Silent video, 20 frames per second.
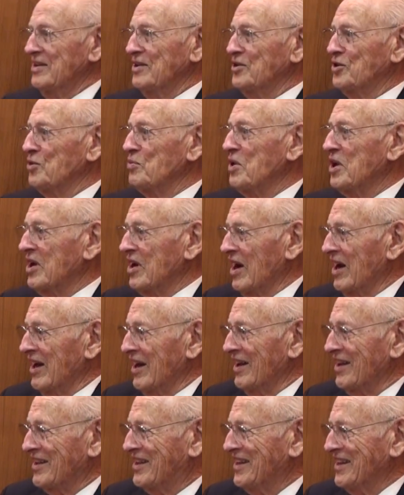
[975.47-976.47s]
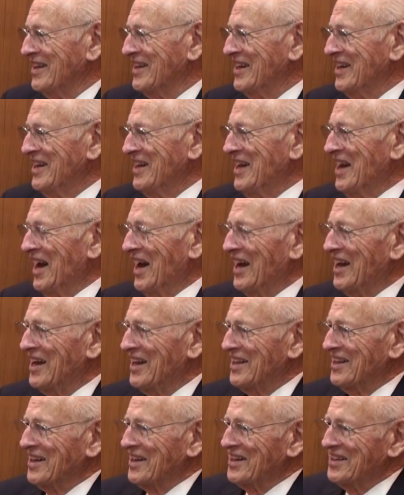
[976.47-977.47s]
to me. I had
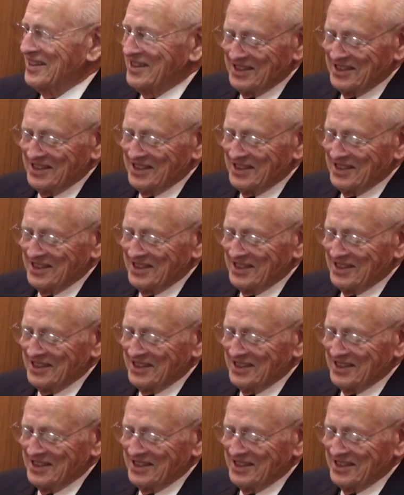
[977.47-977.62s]
the